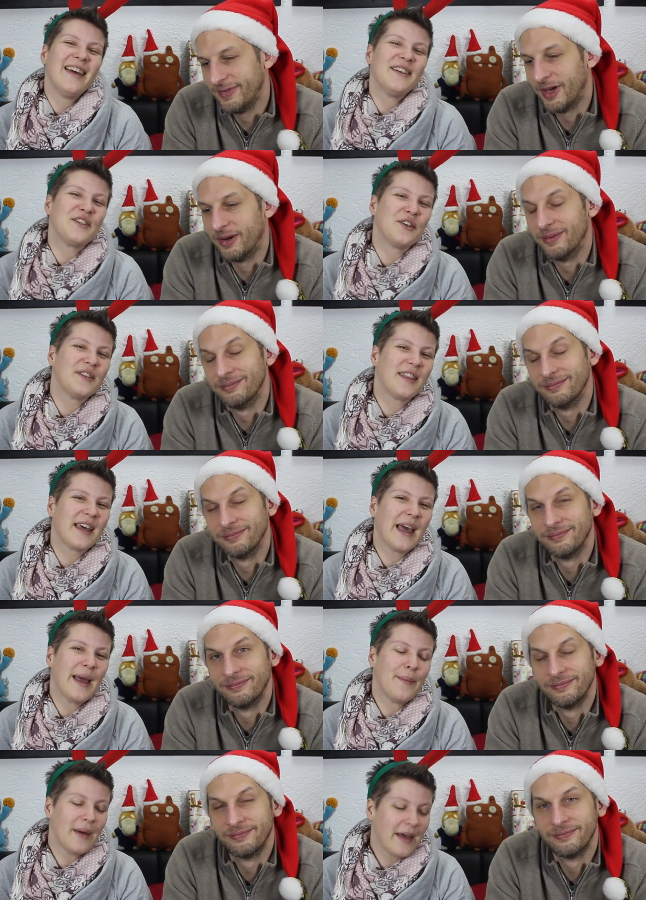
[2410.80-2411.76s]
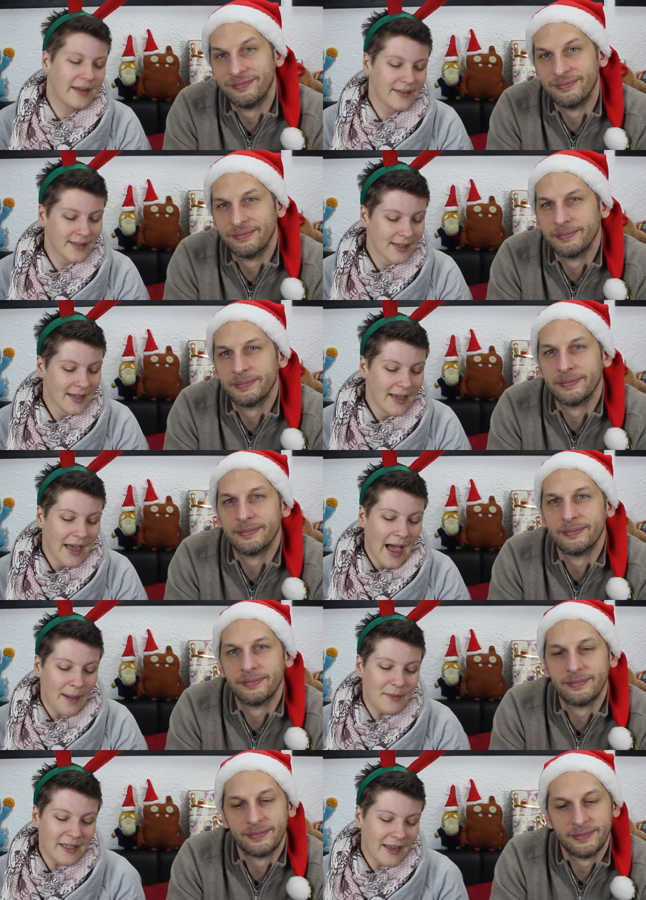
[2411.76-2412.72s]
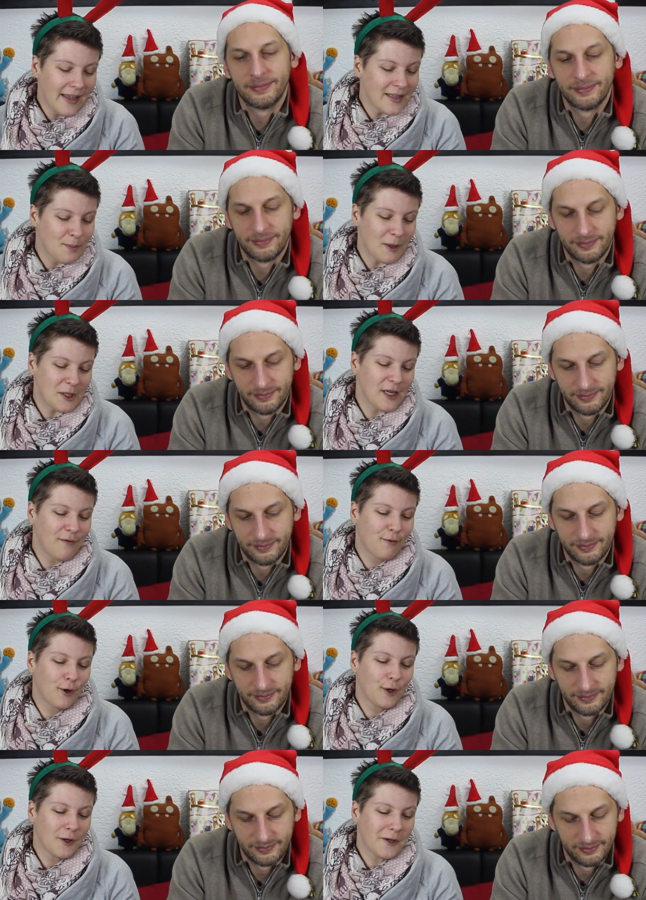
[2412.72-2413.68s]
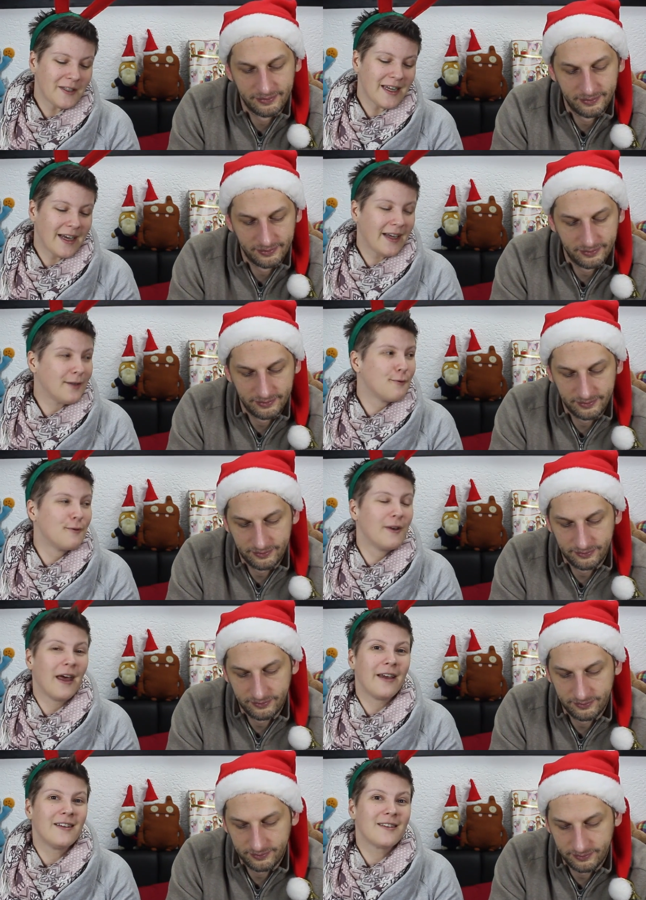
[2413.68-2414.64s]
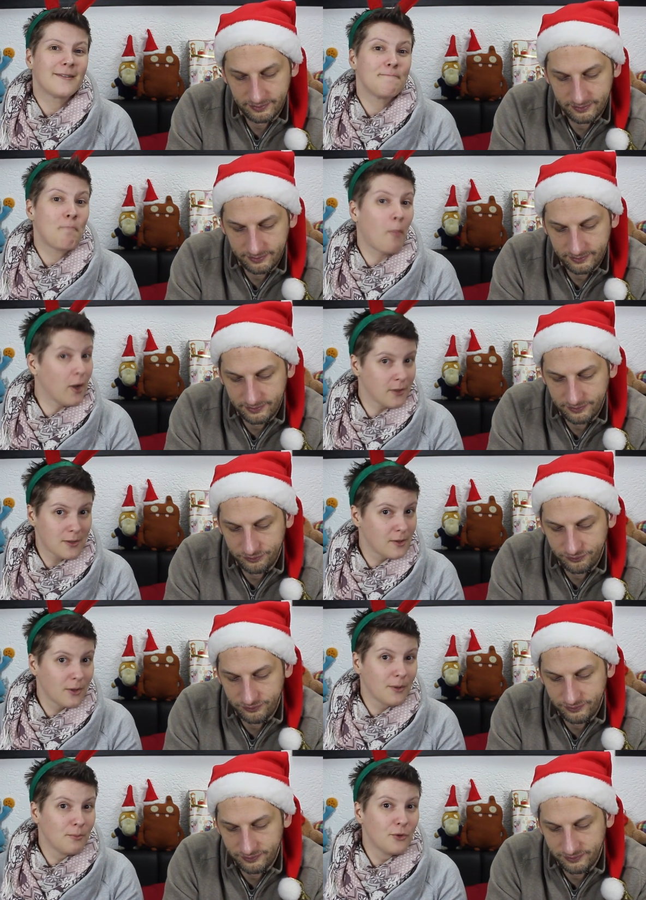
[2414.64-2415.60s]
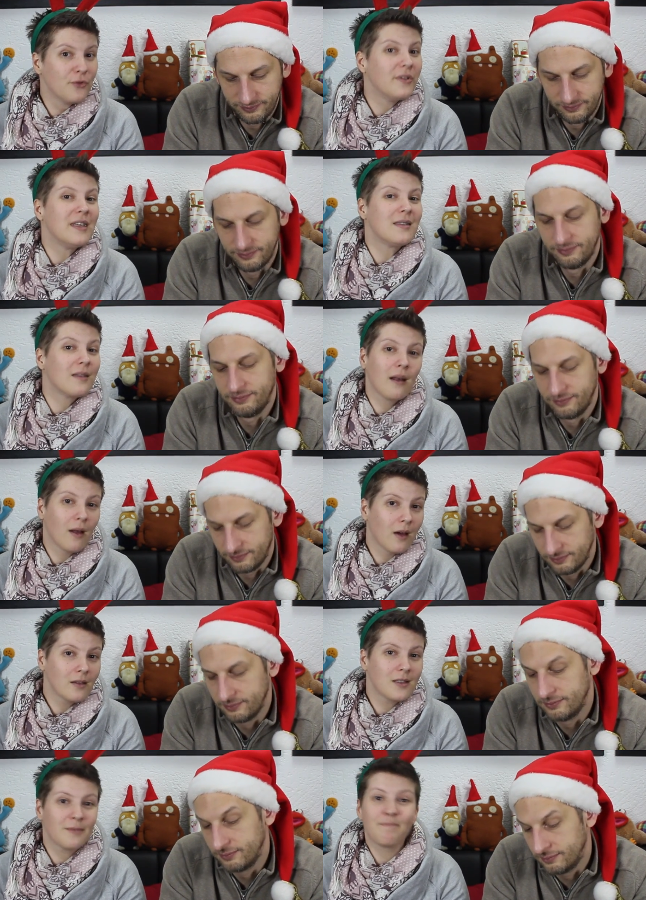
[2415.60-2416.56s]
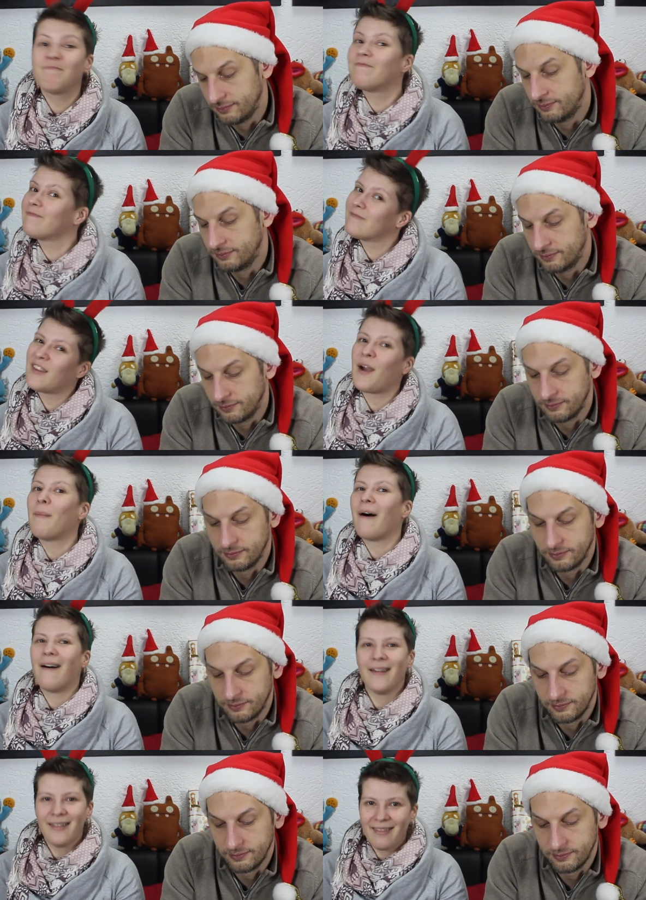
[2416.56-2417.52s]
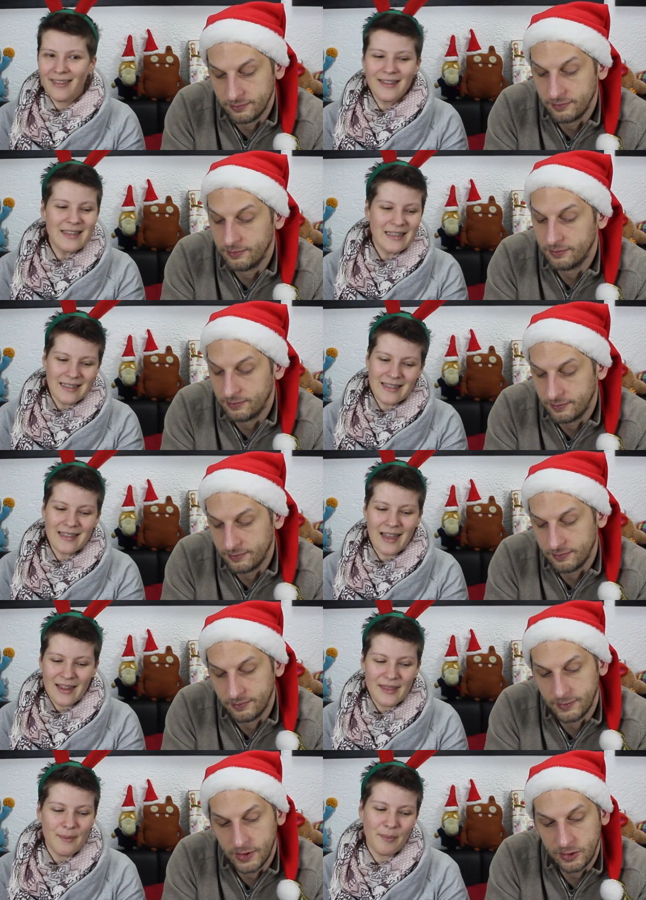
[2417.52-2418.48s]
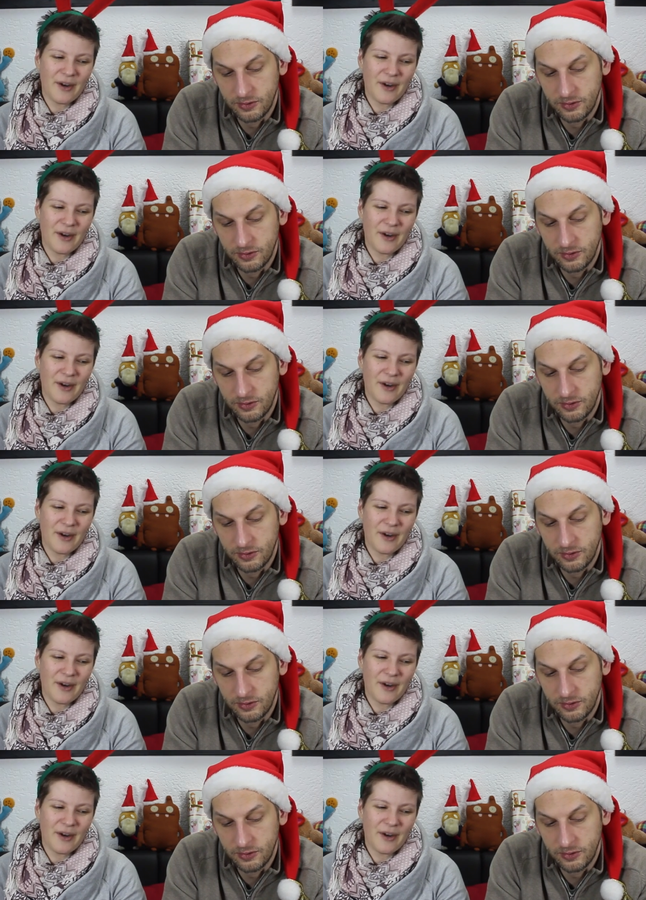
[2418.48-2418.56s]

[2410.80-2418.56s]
Speaker 1: they enjoyed the game, and I mean, especially for your dad who likes monster movies a lot. Come on, this is the